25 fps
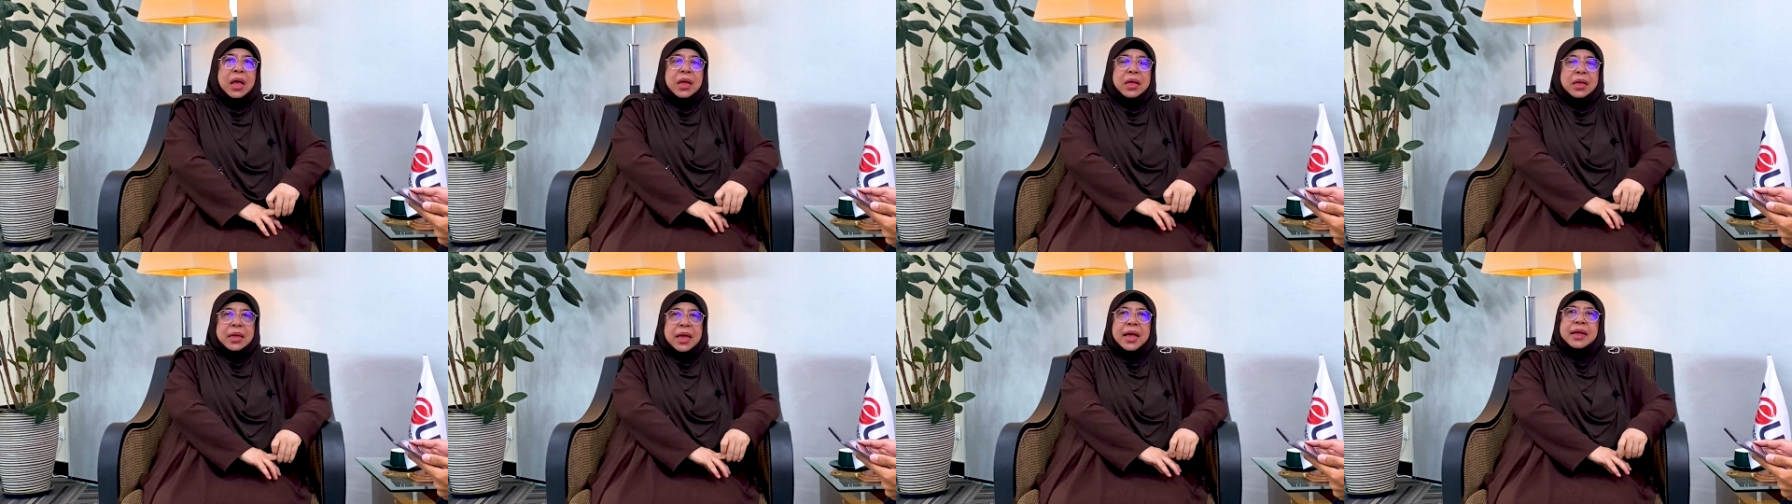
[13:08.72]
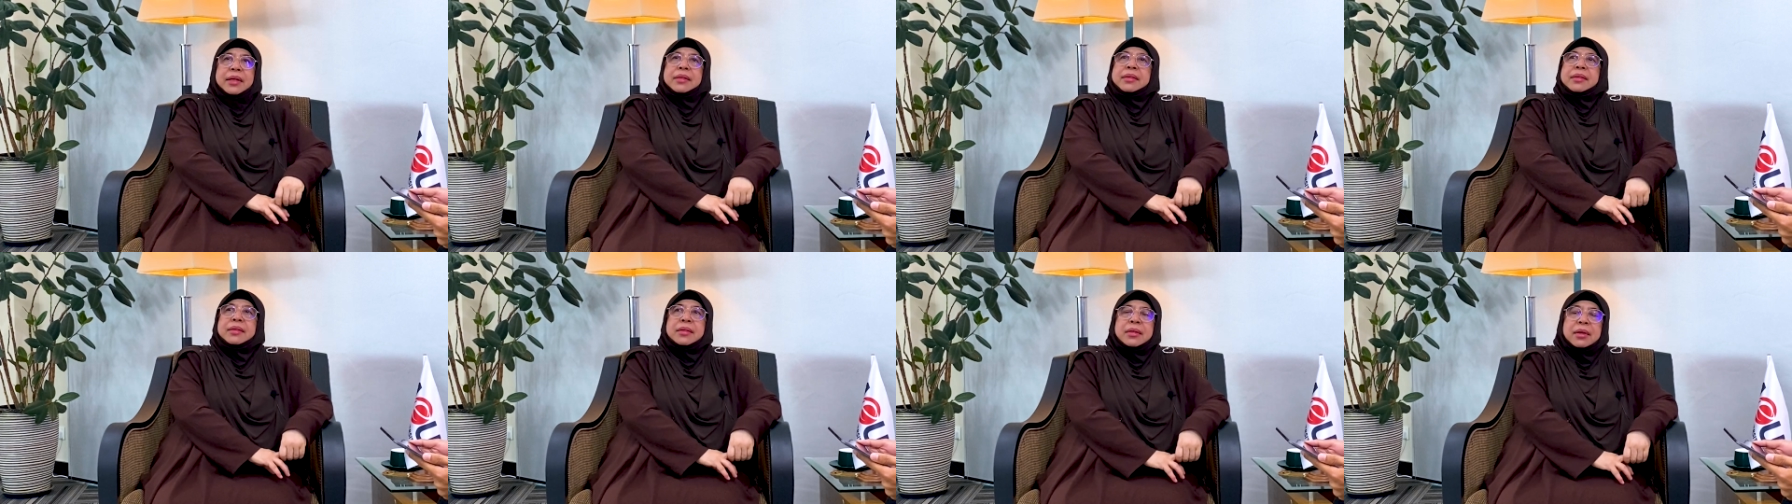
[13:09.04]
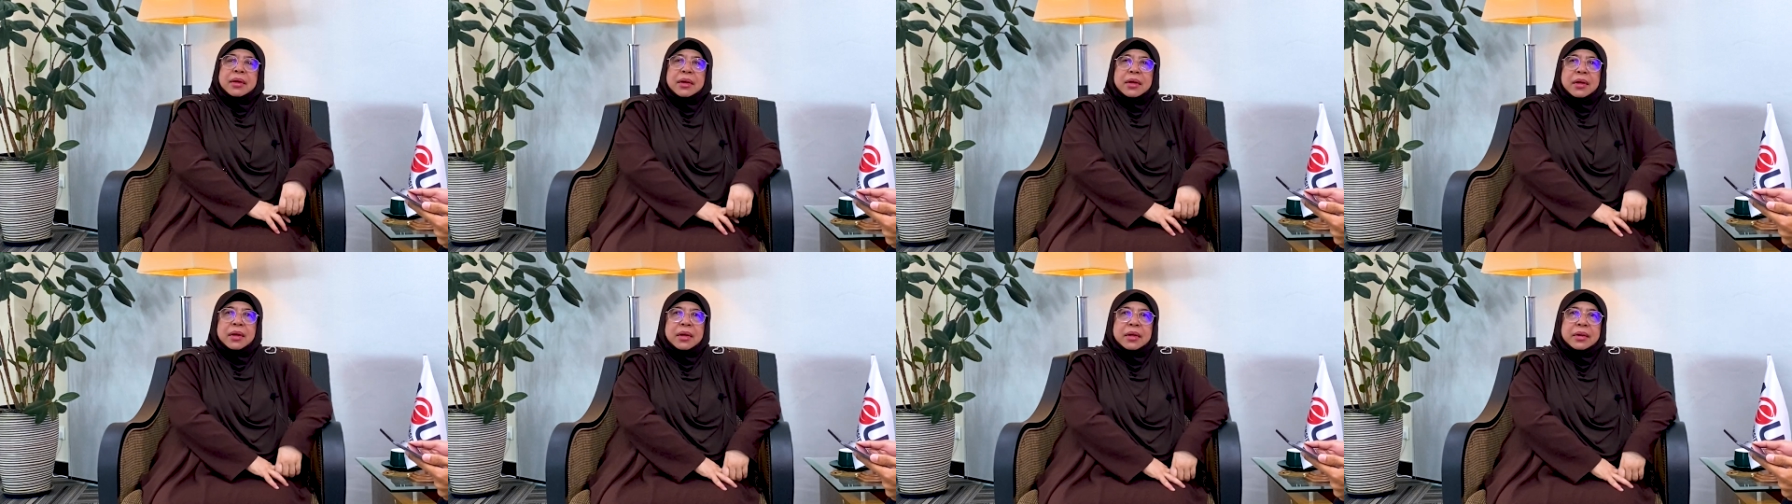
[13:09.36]

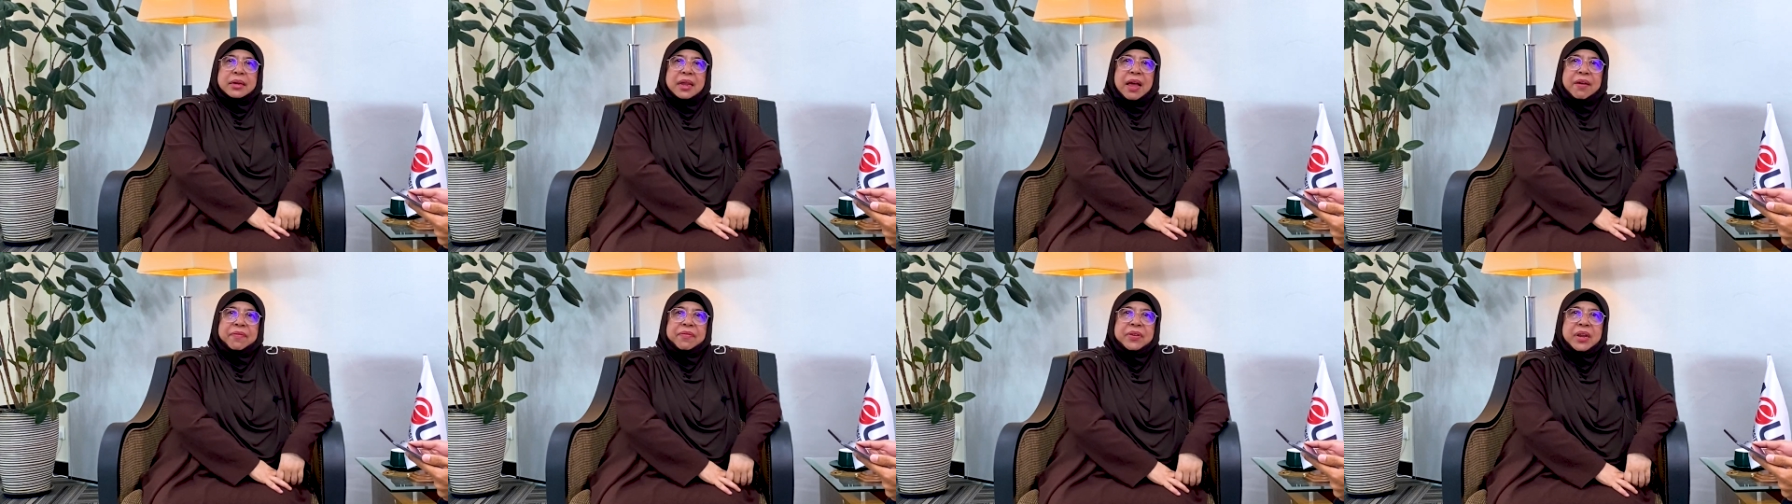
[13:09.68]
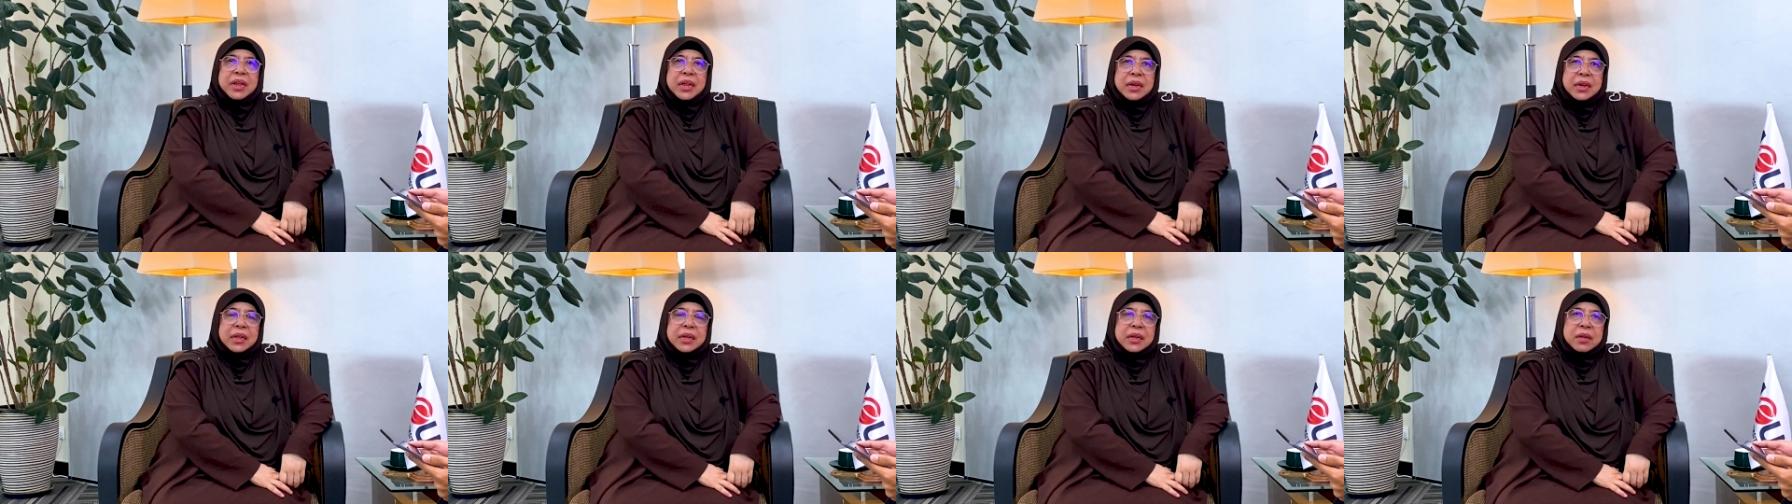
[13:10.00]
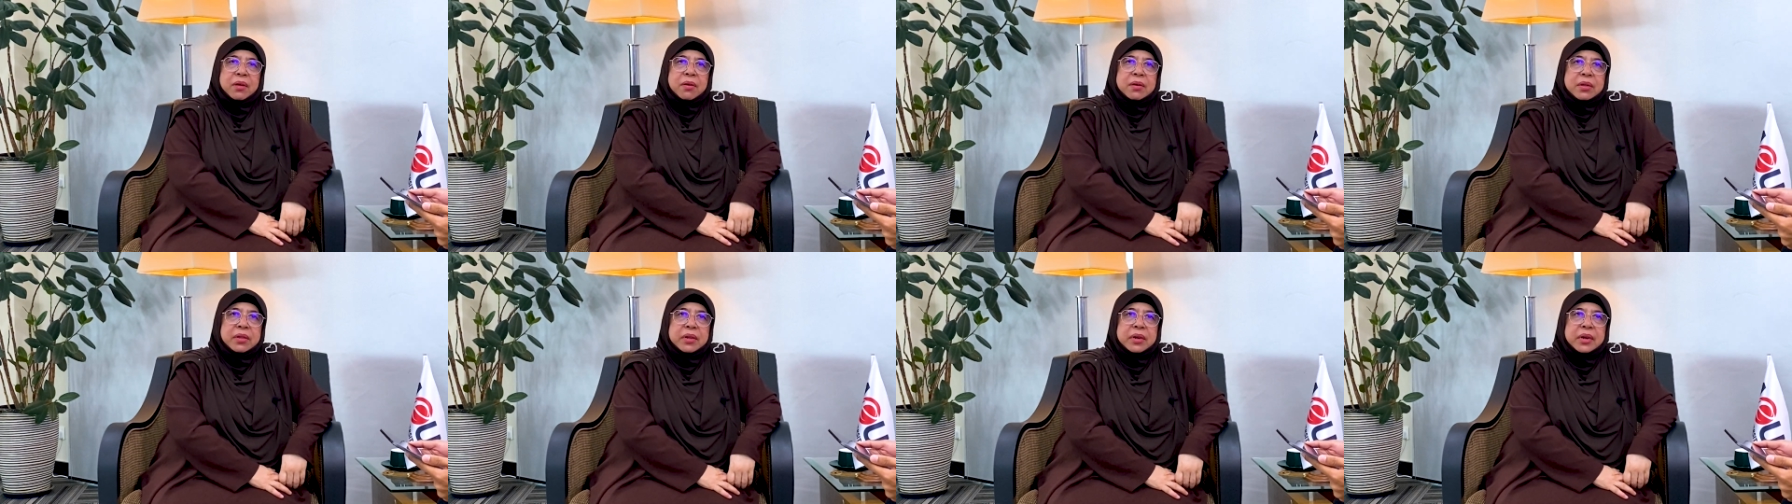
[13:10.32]
Yes,
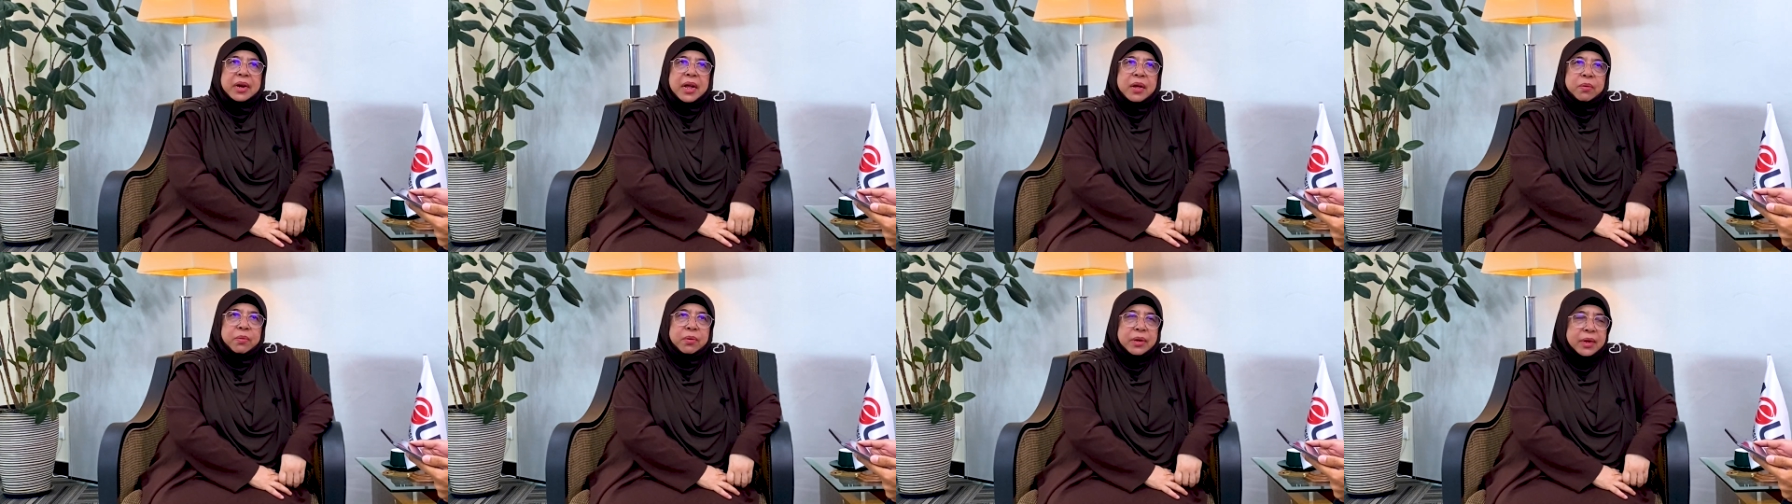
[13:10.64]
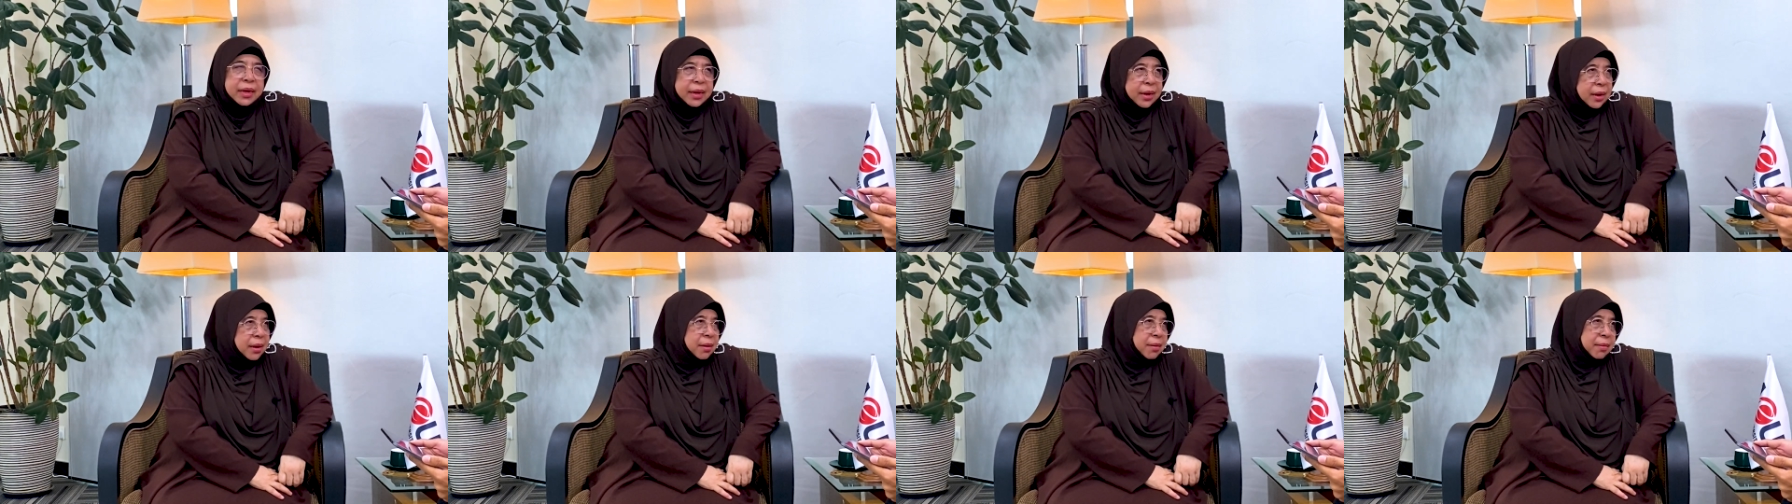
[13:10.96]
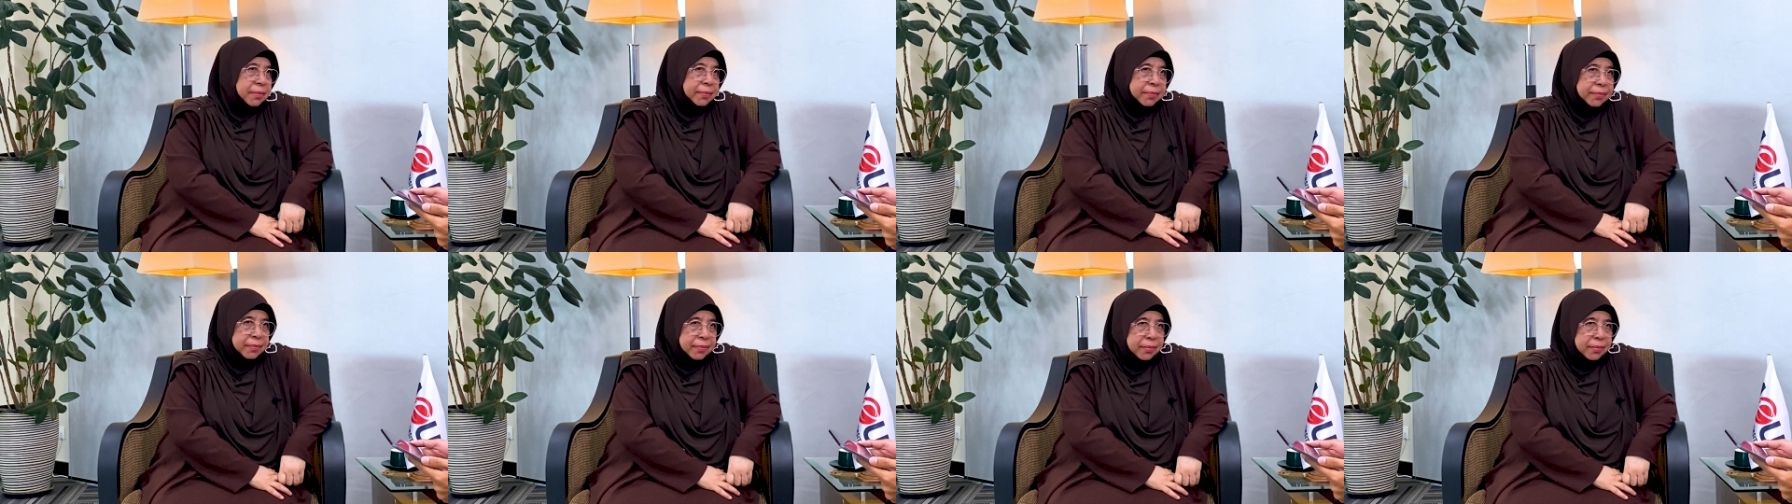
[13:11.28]
definitely. Your surrounding